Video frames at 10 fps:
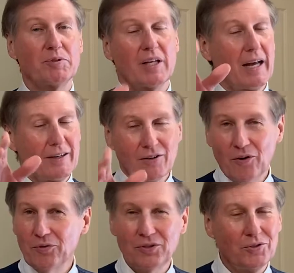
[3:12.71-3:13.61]
and I
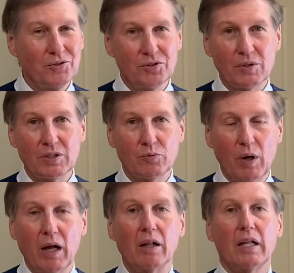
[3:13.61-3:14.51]
know you do as
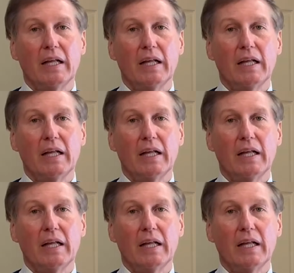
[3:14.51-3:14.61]
well.